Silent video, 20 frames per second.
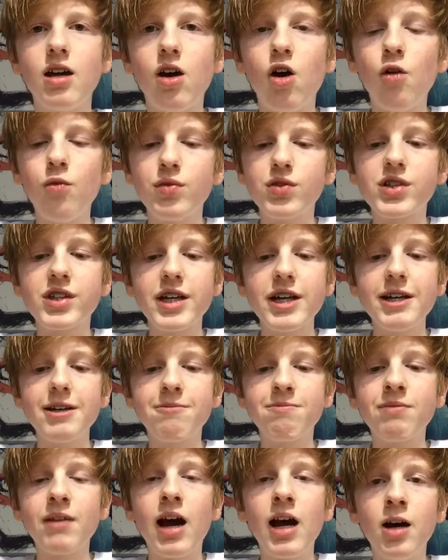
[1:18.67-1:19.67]
Obviously,
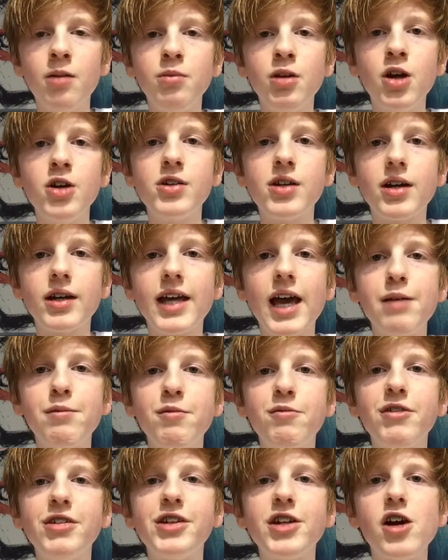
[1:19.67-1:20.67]
I upload
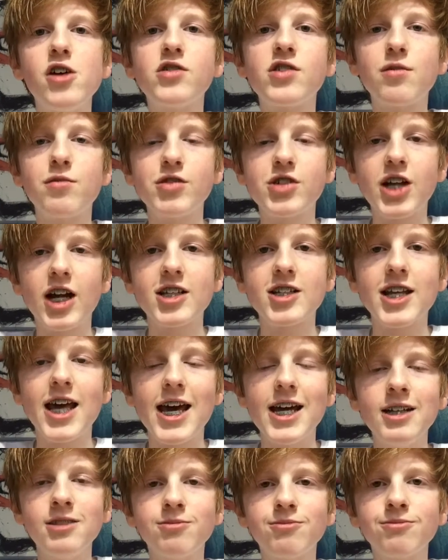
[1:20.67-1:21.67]
gaming videos every
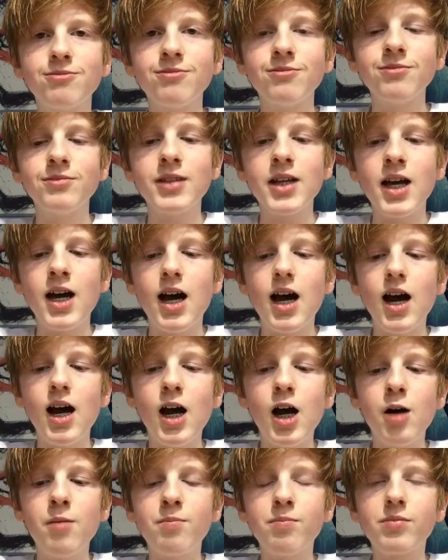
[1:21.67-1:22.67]
Saturday.
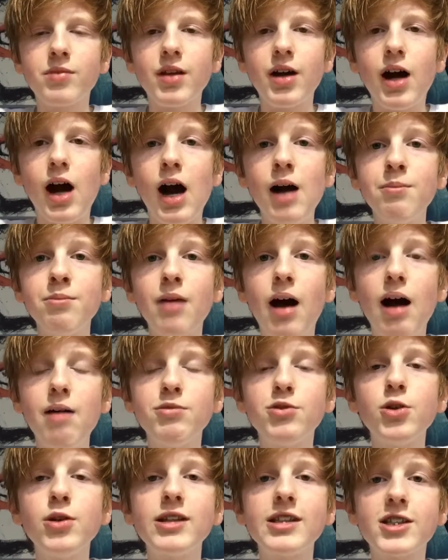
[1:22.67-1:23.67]
I'm
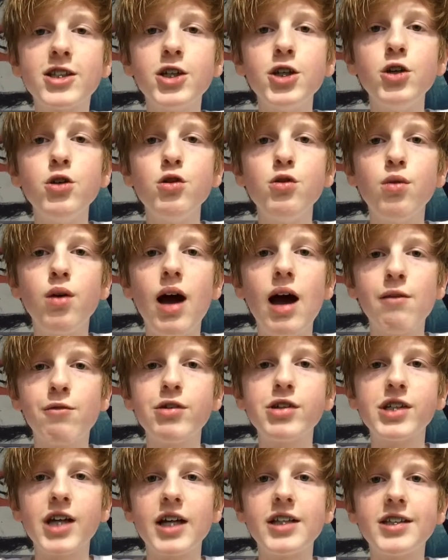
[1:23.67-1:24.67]
doing two
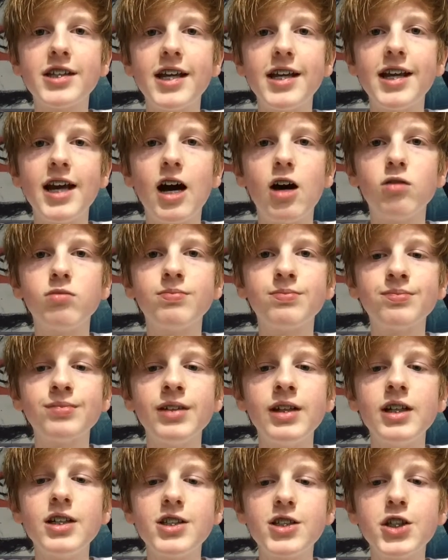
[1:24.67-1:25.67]
every Saturday now.
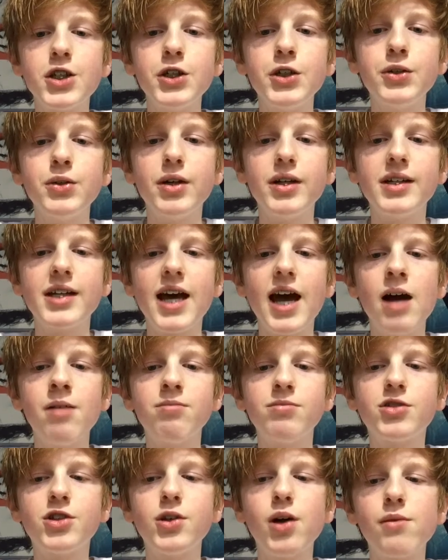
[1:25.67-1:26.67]
Two
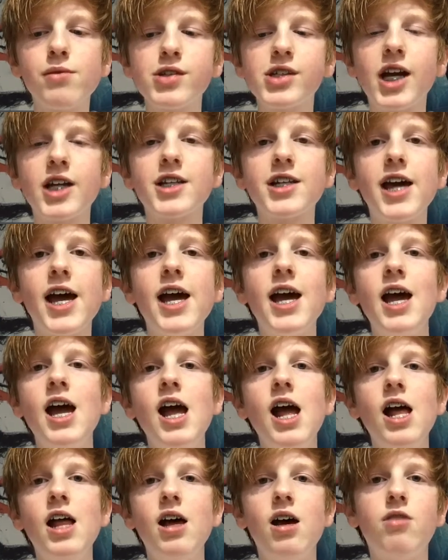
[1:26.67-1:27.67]
every Saturday.
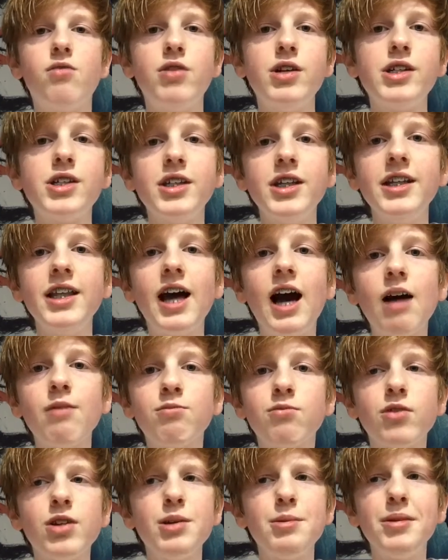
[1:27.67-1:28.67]
Recently, they
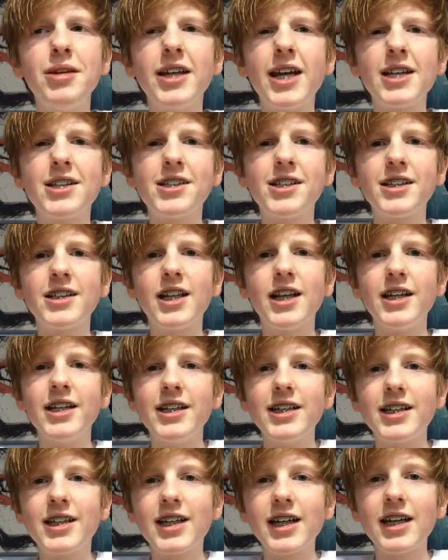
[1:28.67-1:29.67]
haven't really been getting,
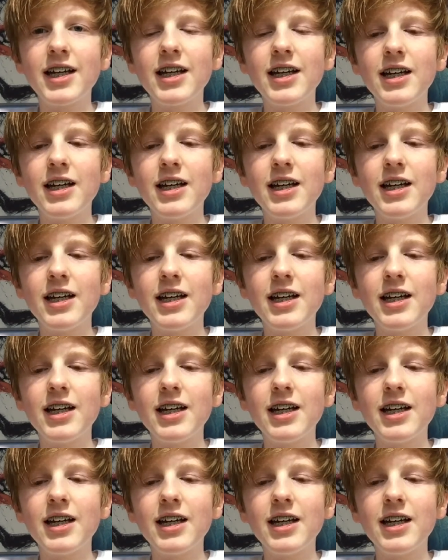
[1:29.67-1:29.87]
like,